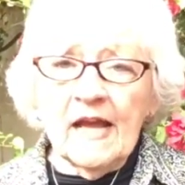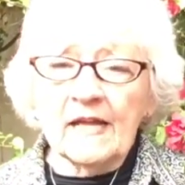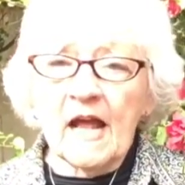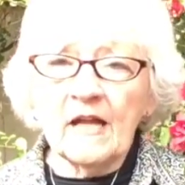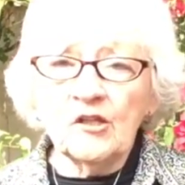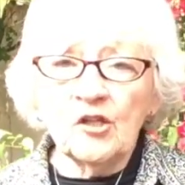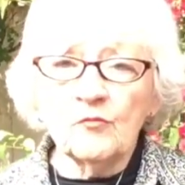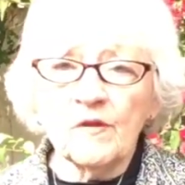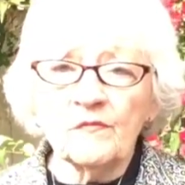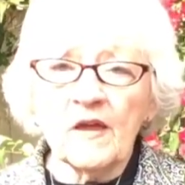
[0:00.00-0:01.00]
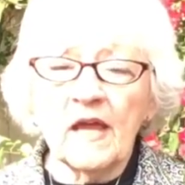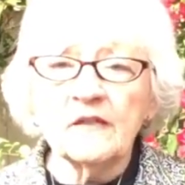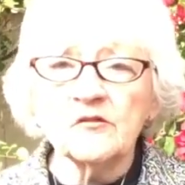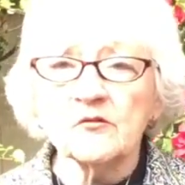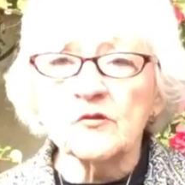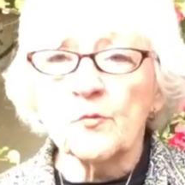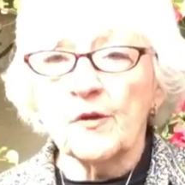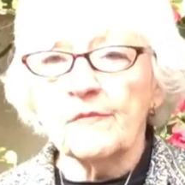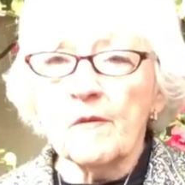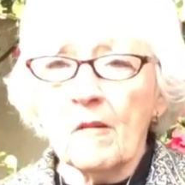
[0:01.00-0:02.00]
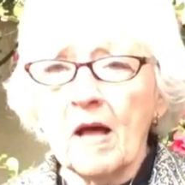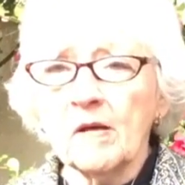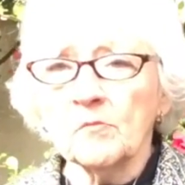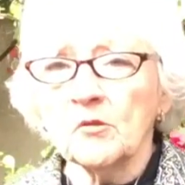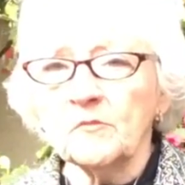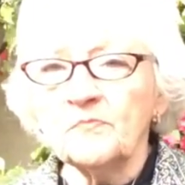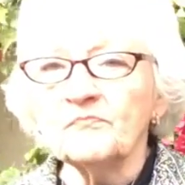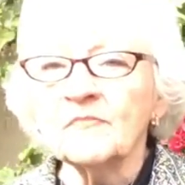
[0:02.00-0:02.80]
and I knew that the answers were in the Bible.